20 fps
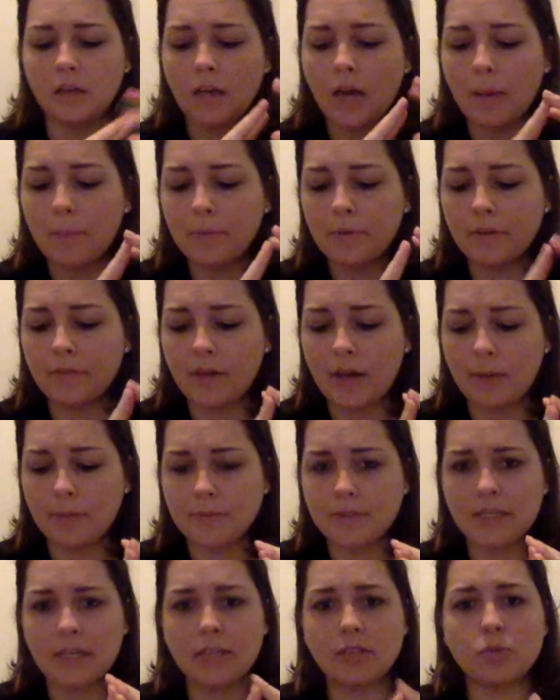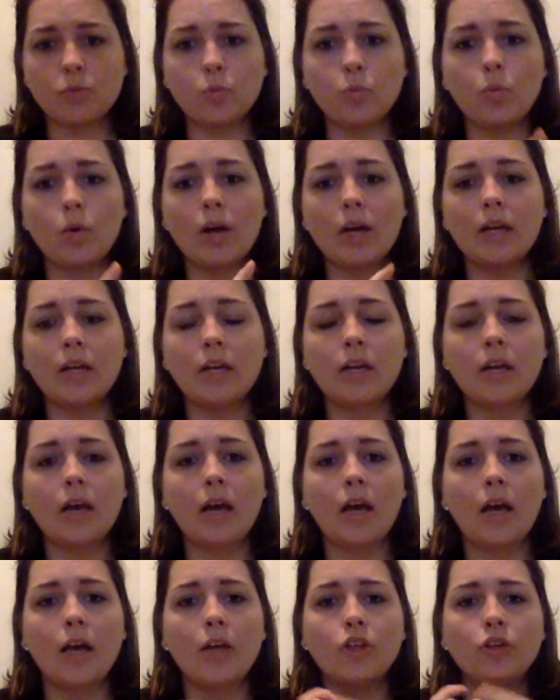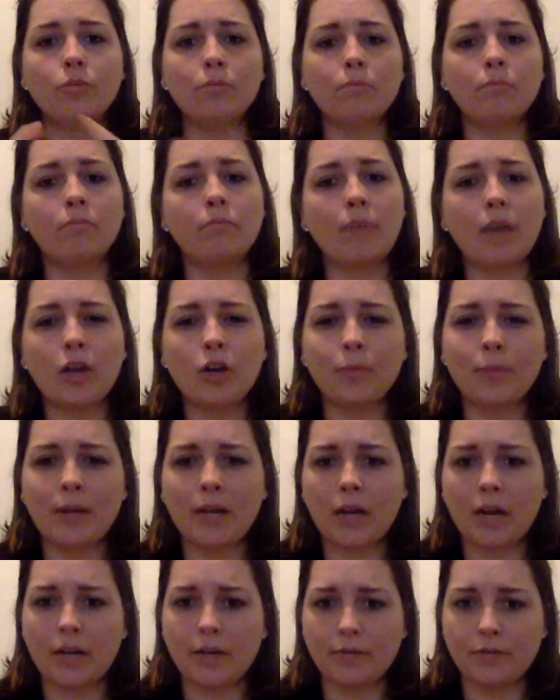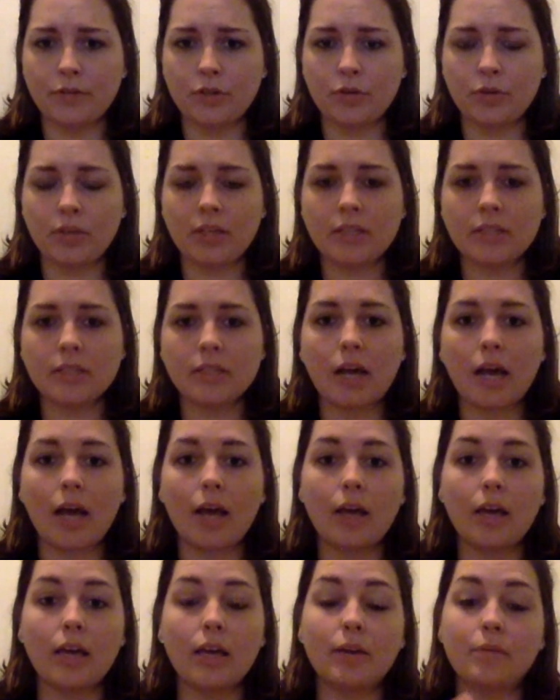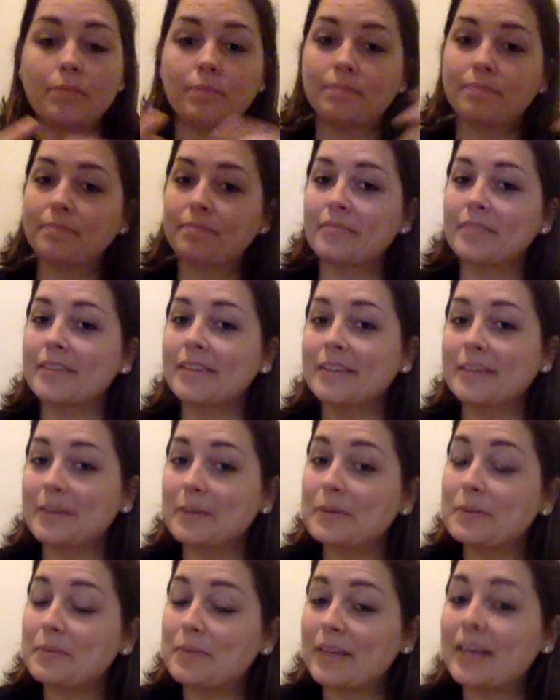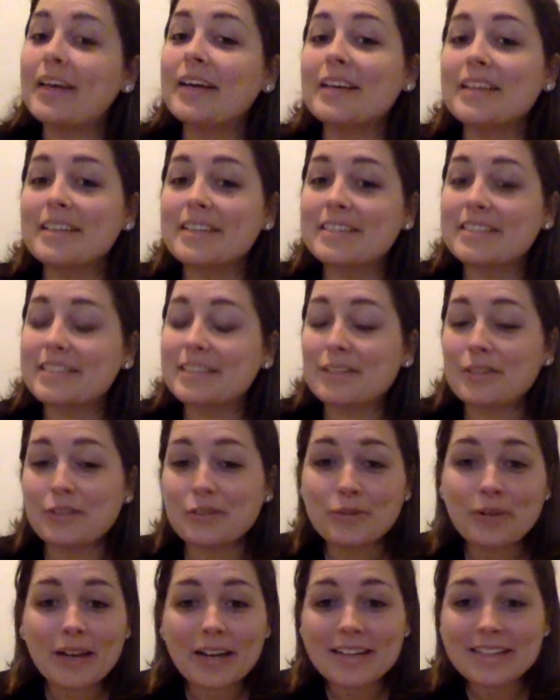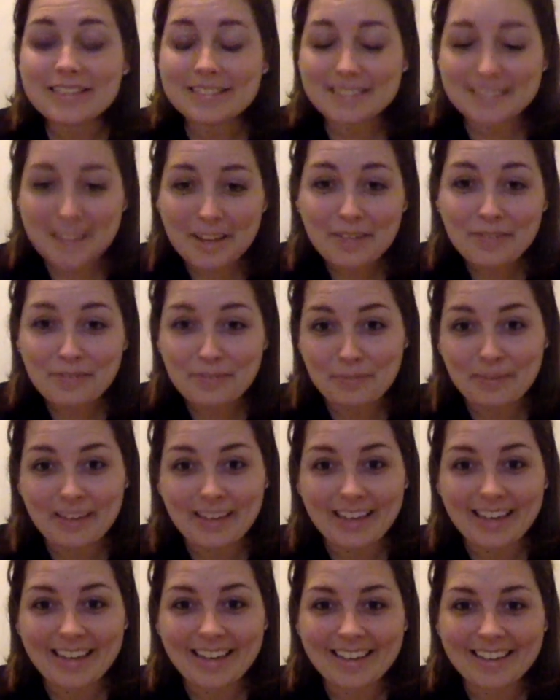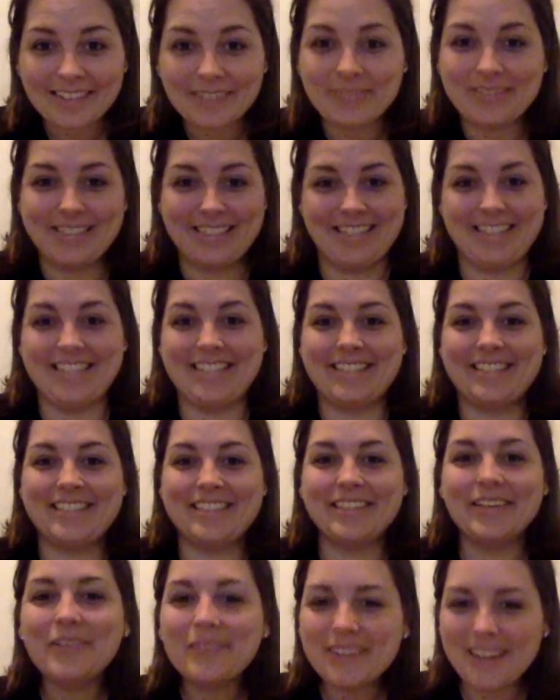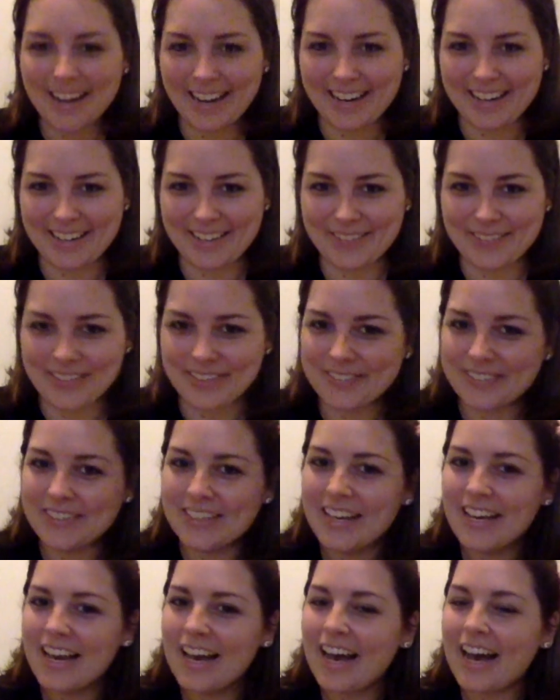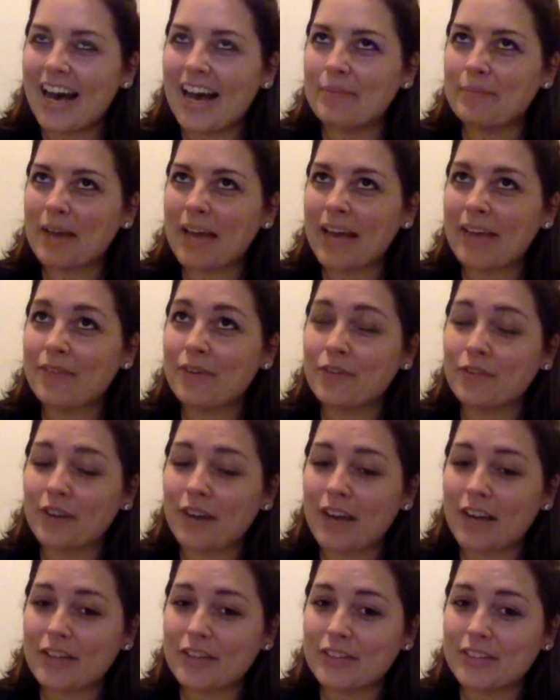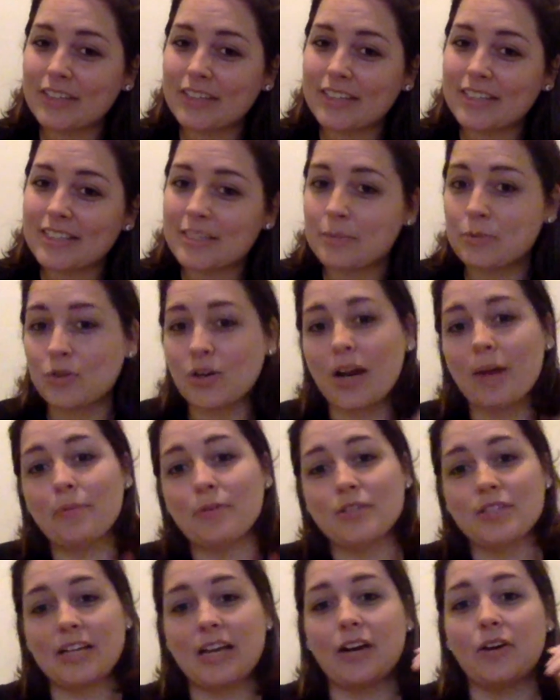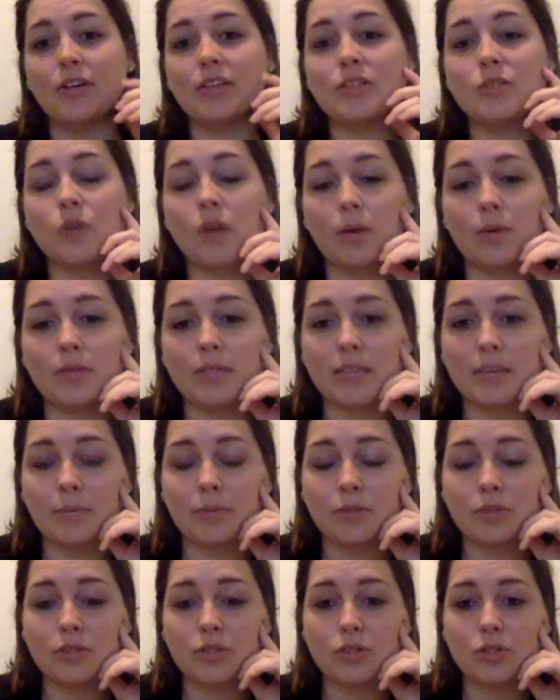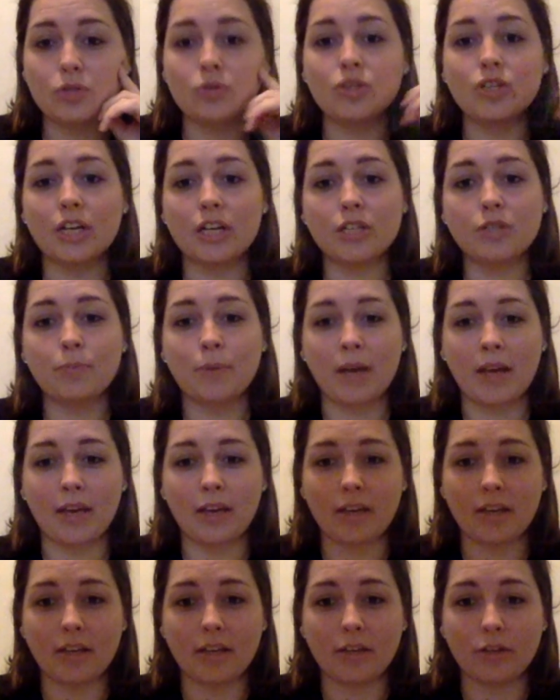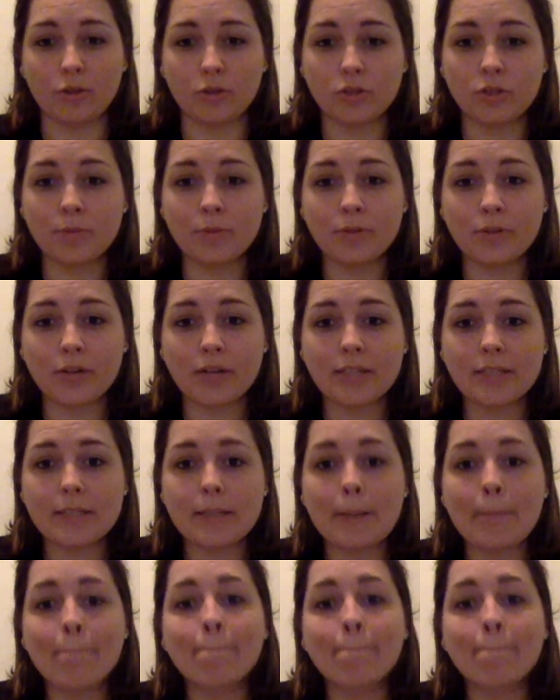Couple of updates. One, you may or may not have noticed, because you guys love me, which is so kind of you, I have over 100 subscribers now, and so I was able to change my YouTube address,